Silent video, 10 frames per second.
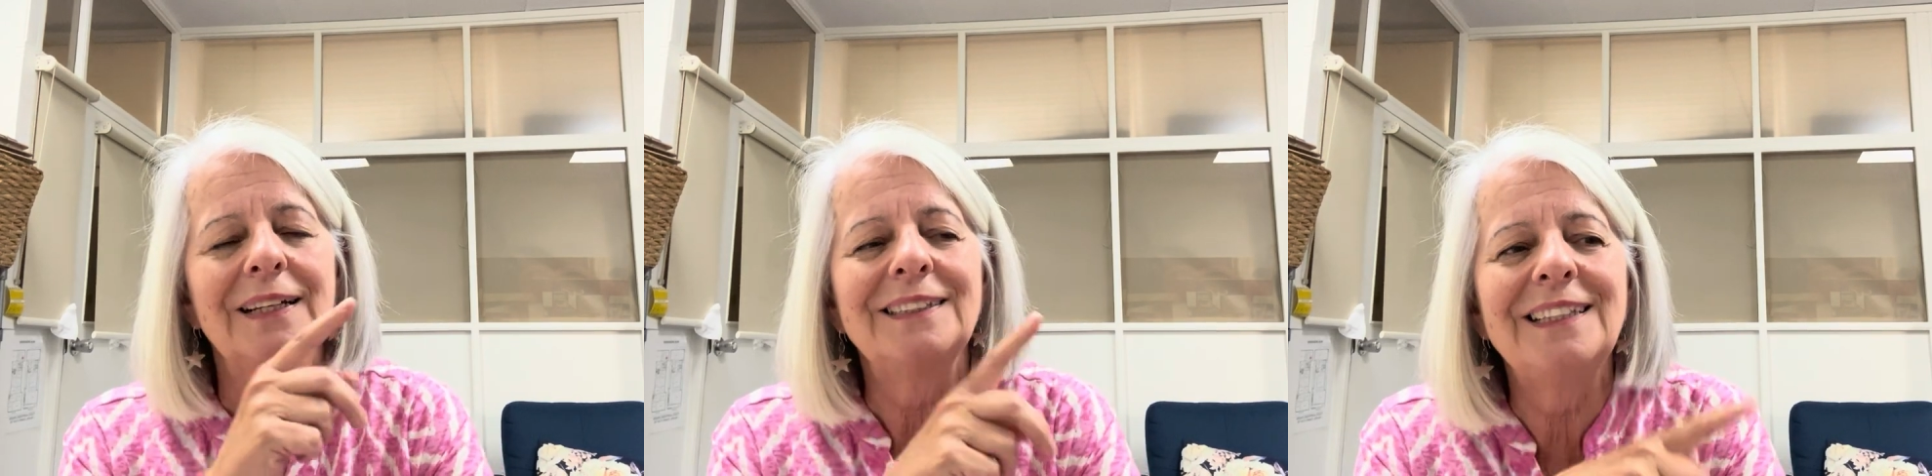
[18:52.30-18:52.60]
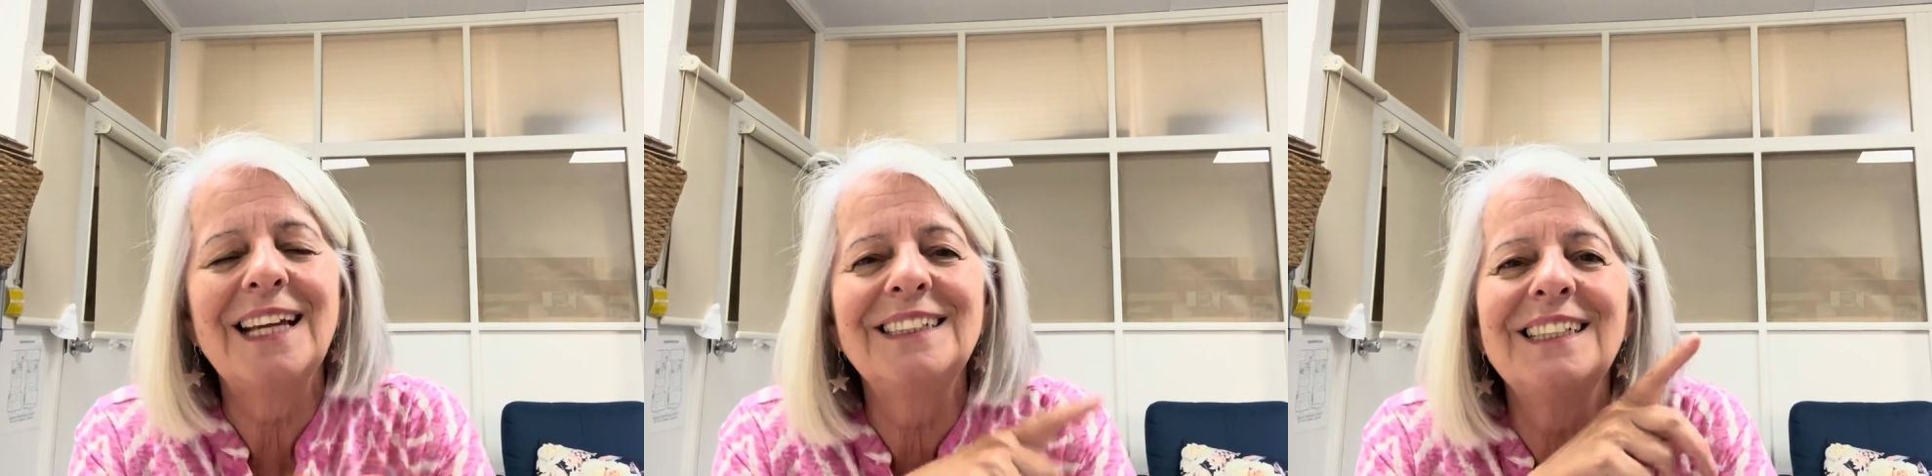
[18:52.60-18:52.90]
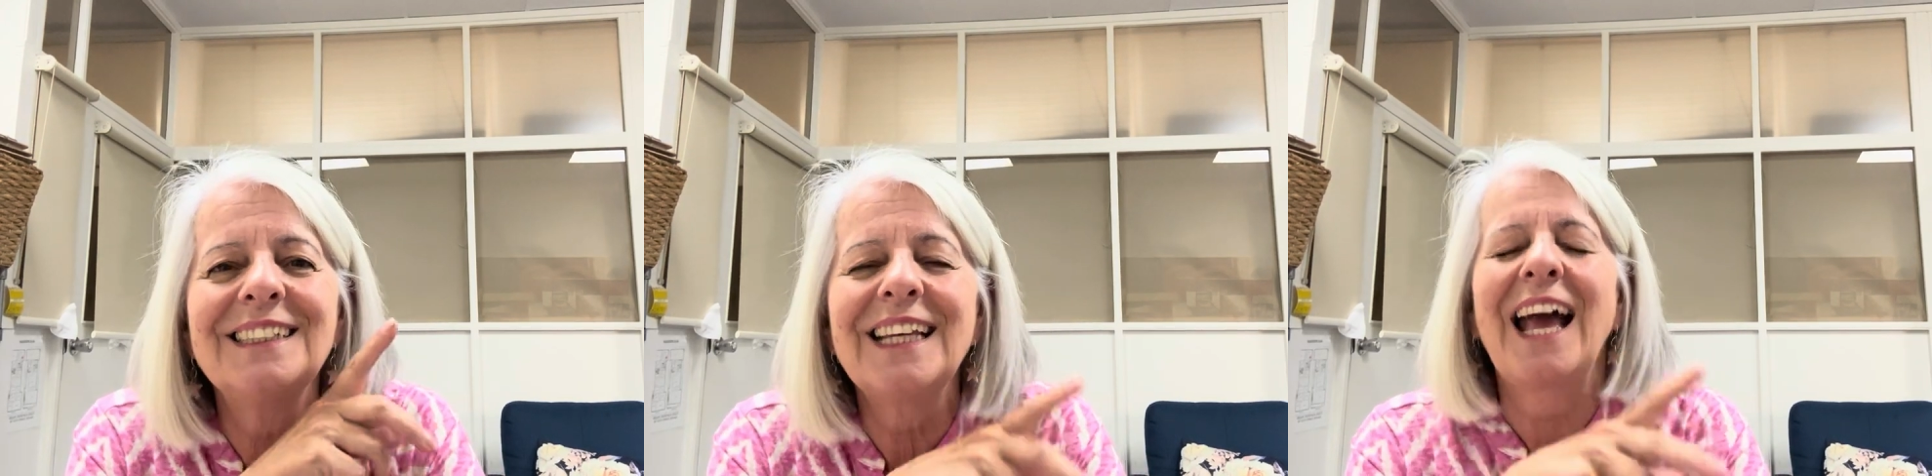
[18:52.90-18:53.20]
Let
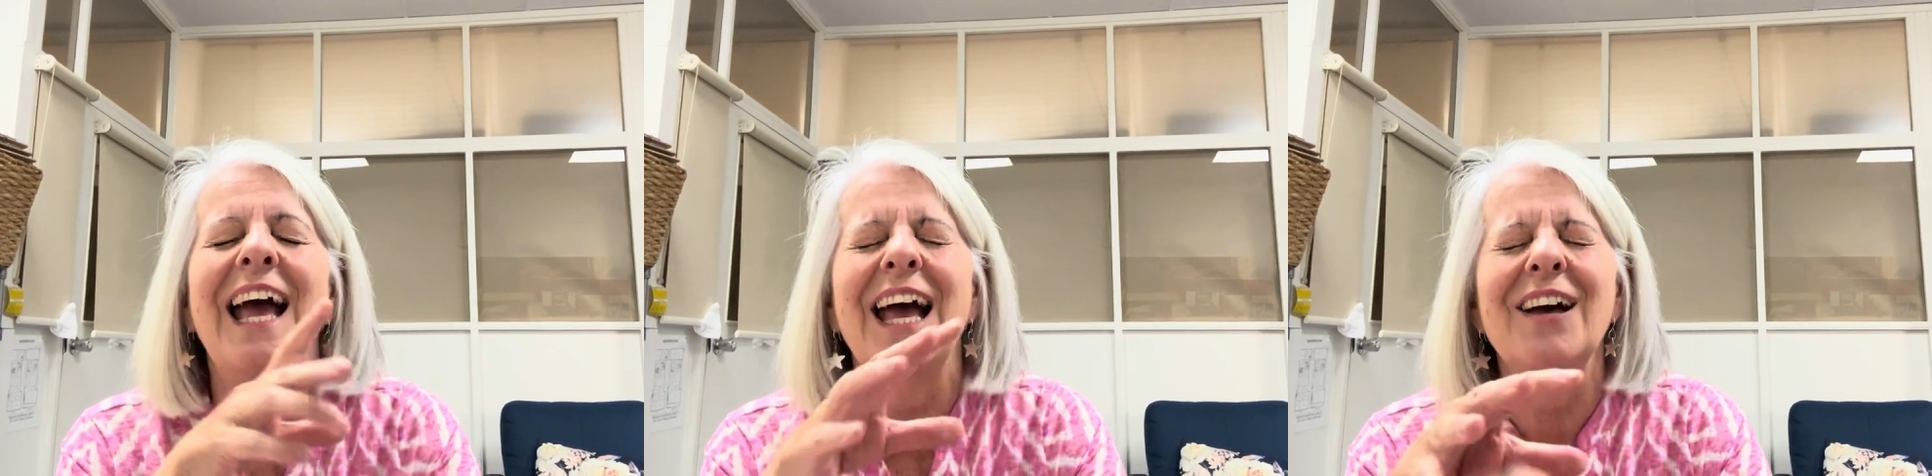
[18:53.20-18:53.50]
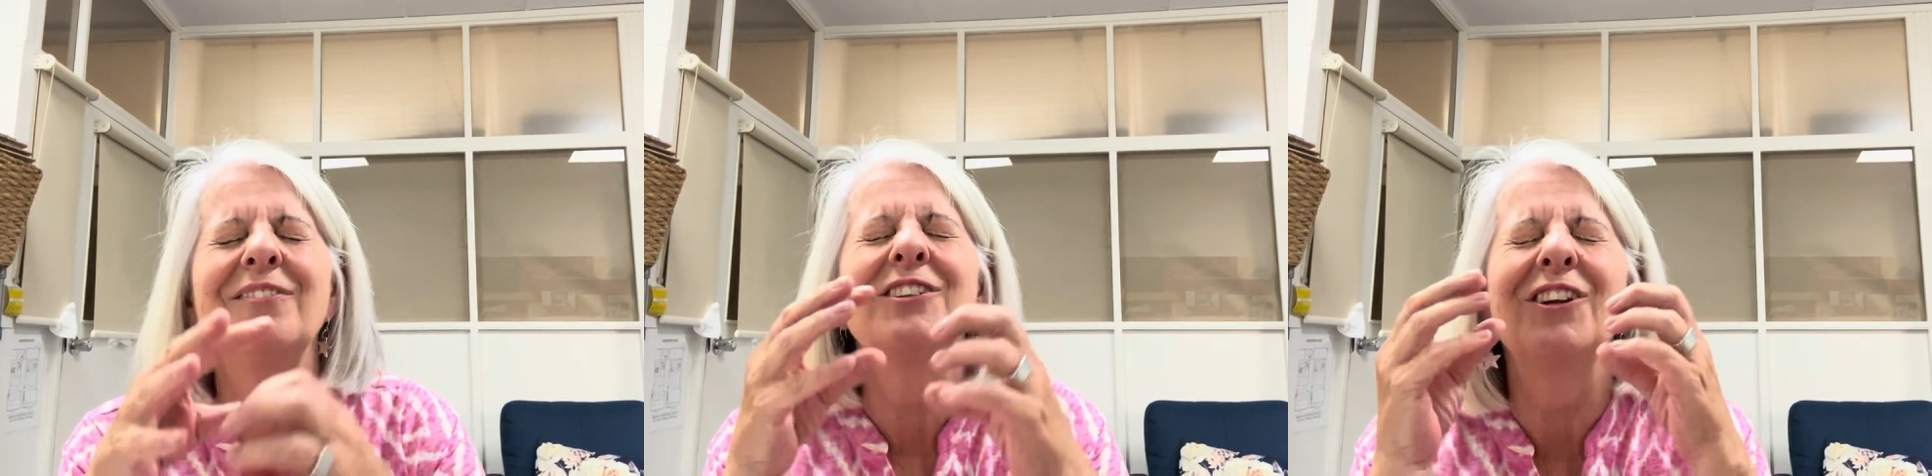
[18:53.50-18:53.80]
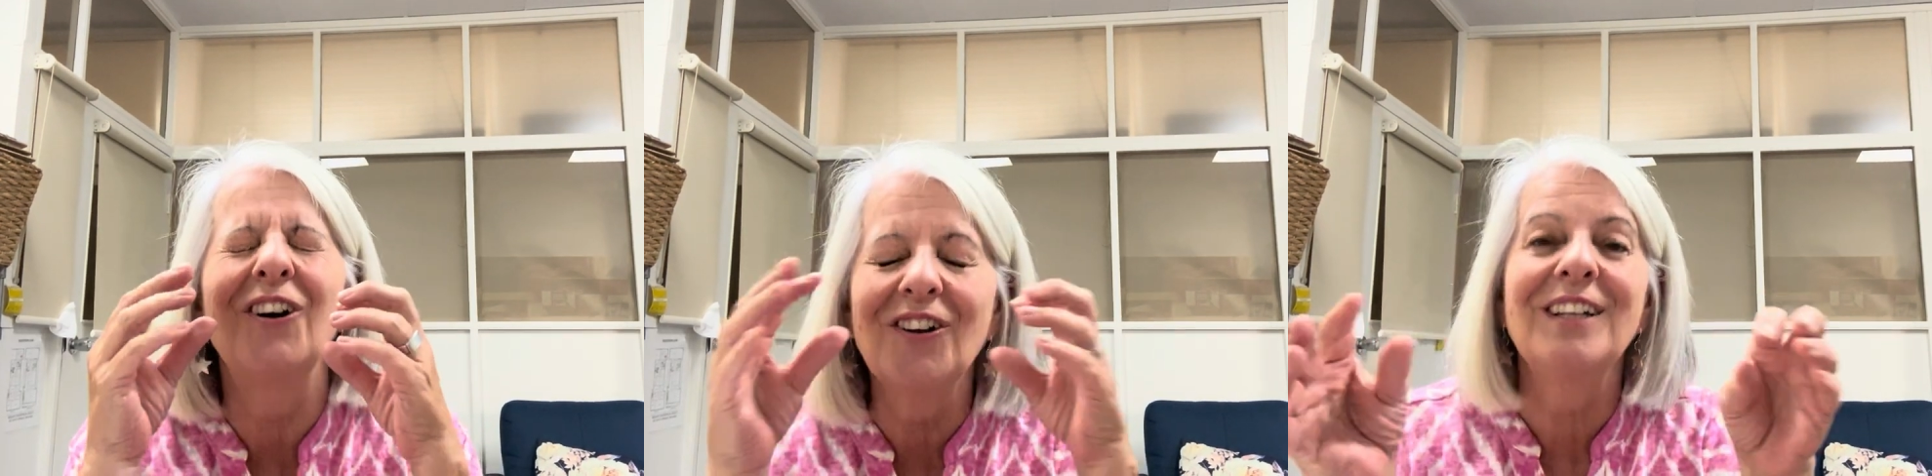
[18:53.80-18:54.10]
it, have an
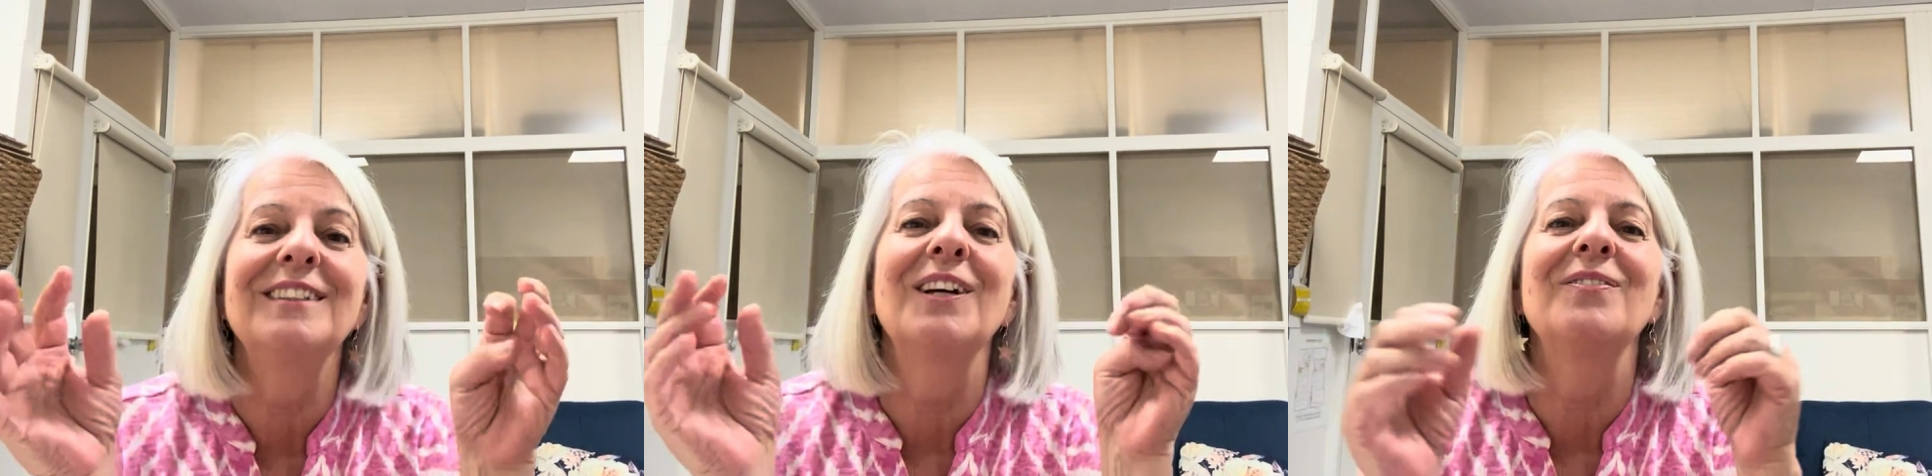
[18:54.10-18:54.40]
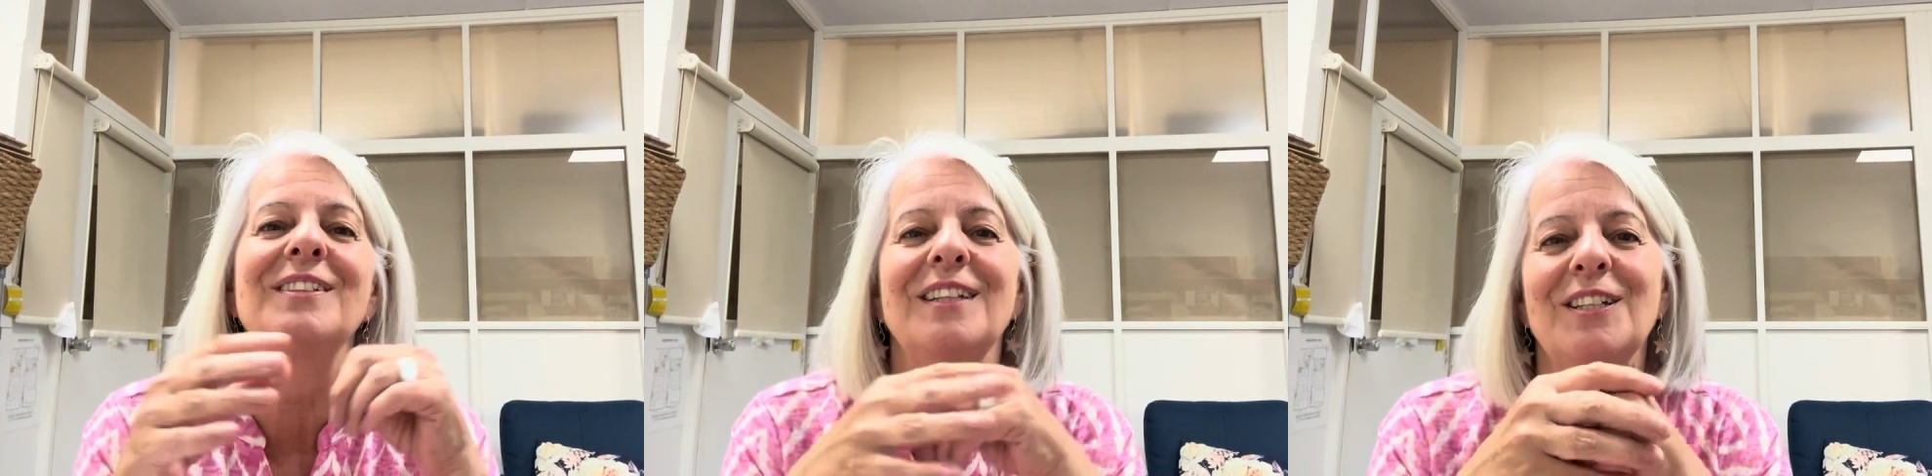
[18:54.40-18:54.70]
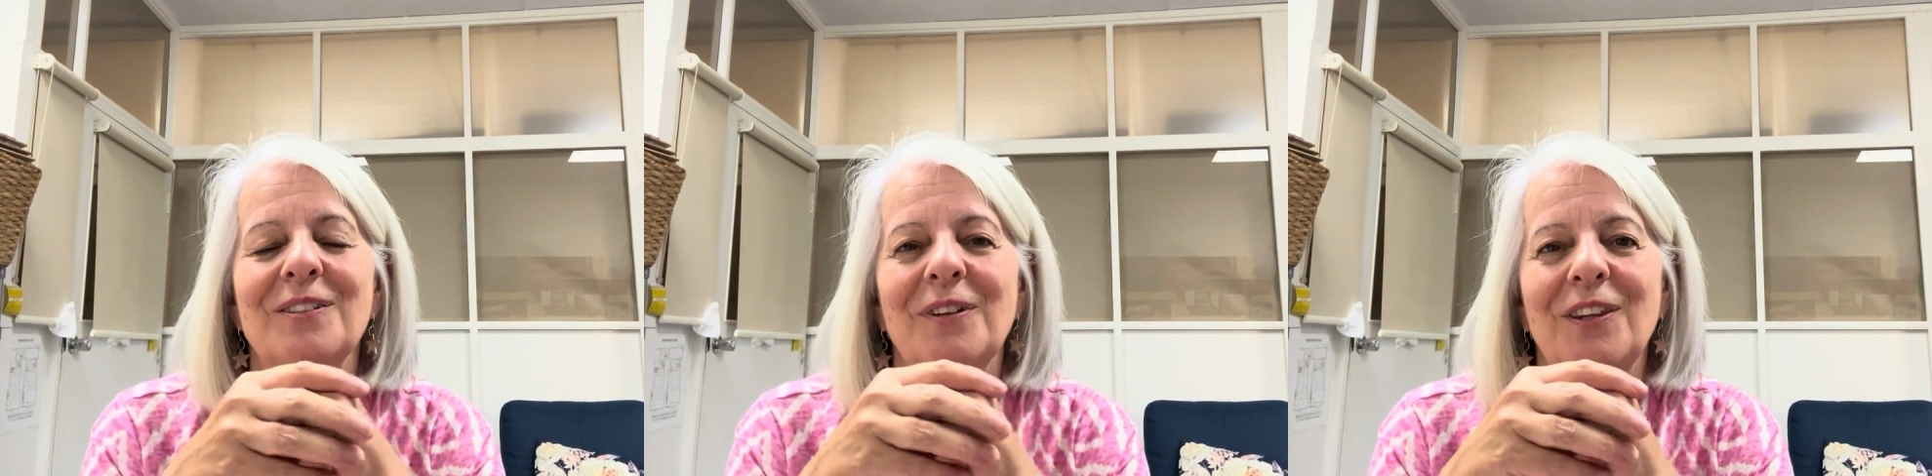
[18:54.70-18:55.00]
honest
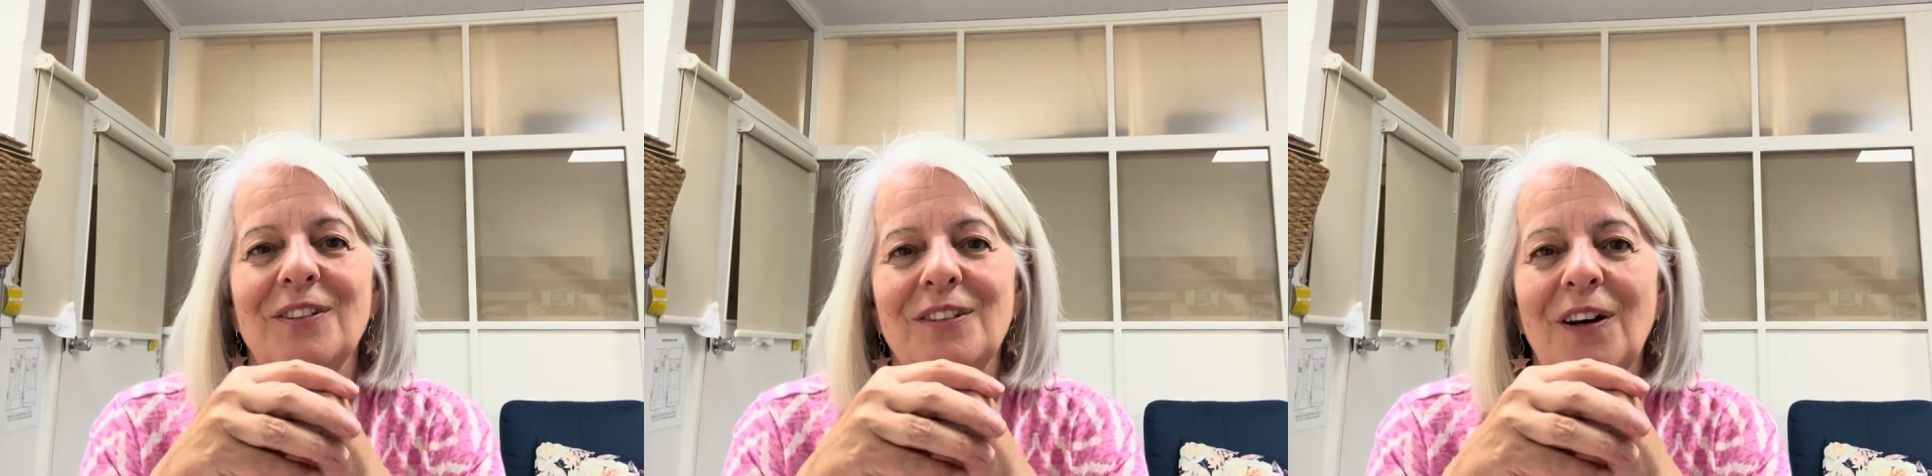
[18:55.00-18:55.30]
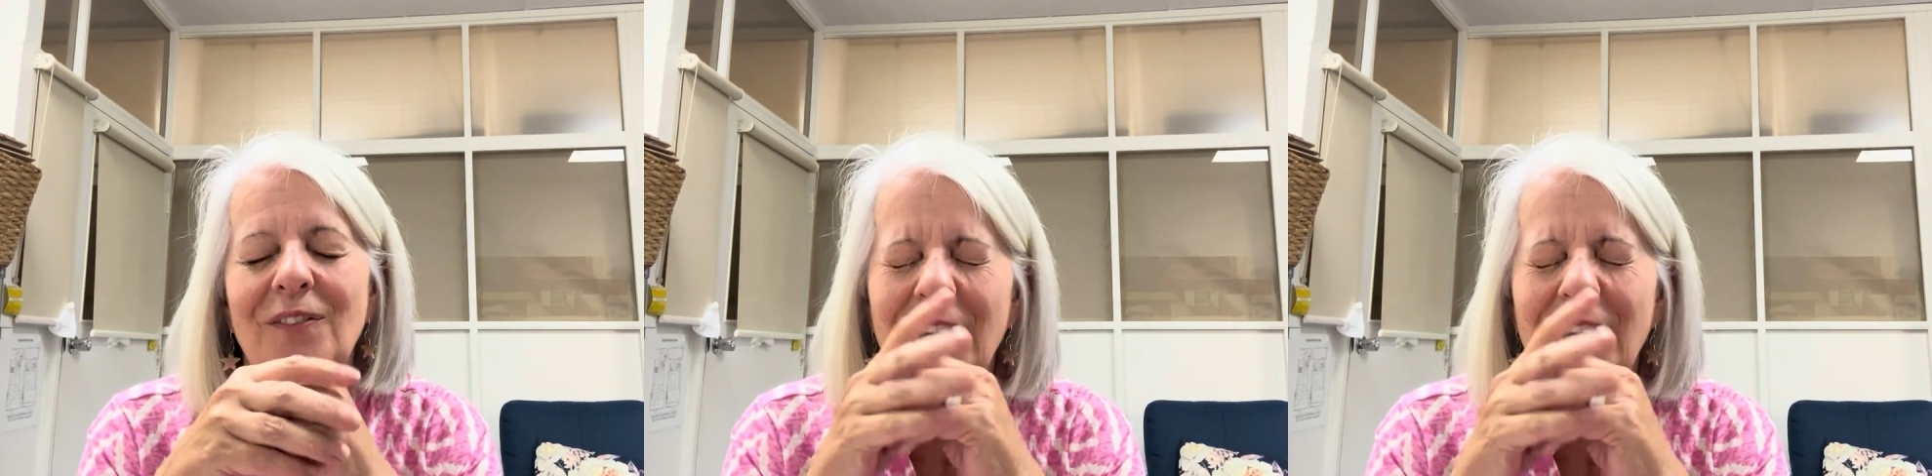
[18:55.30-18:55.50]
conversation with yourself.